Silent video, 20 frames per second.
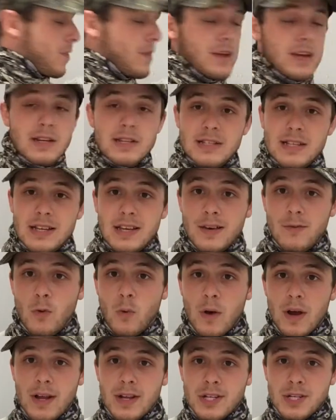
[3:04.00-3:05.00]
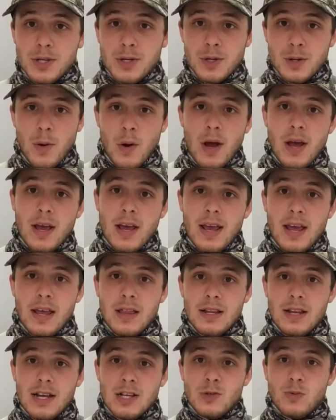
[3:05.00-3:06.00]
things to give away to you. And
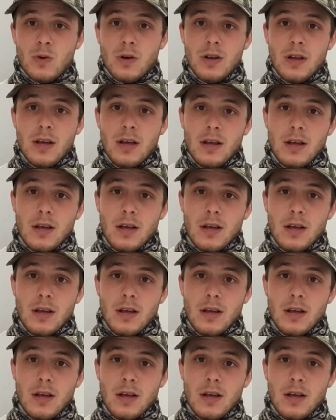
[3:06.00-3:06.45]
the next one